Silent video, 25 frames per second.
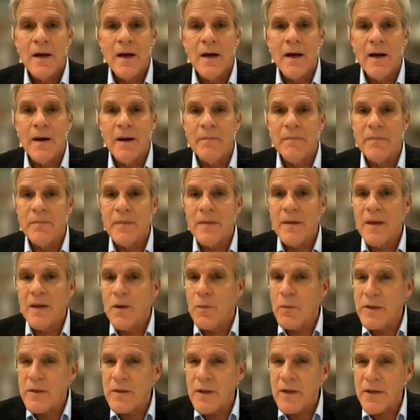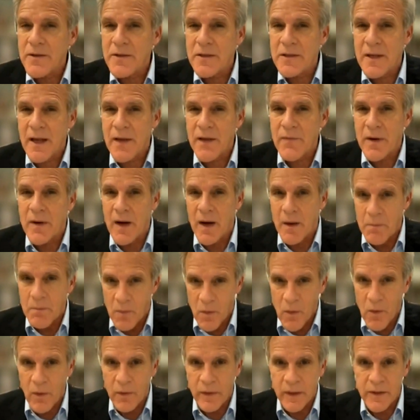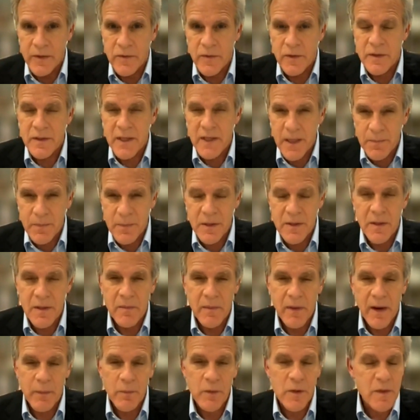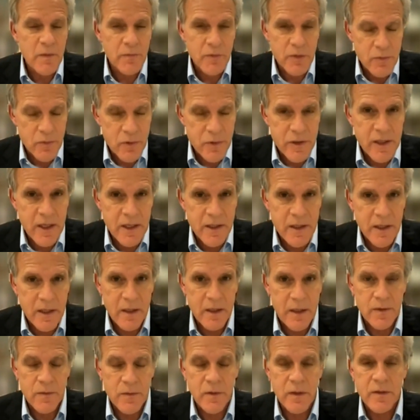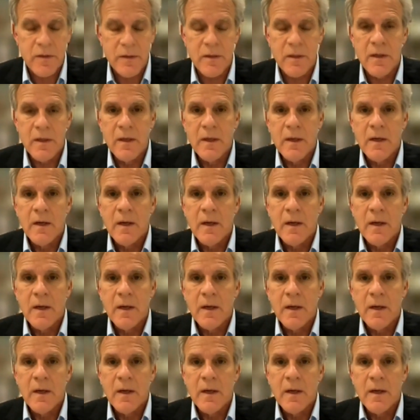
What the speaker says: We not just have a moral interest. Keep this in mind. We also have a strategic interest.